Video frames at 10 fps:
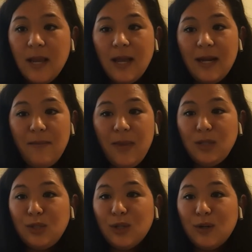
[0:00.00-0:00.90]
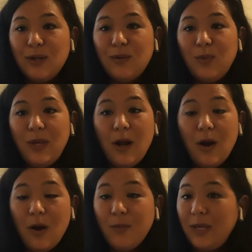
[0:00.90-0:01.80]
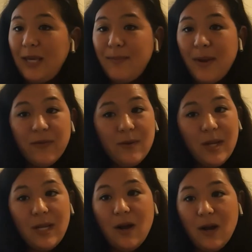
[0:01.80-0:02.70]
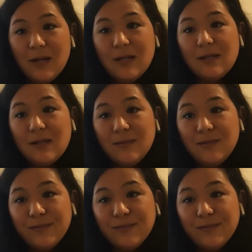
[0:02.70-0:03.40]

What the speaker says: and it makes sure that we keep everybody honest.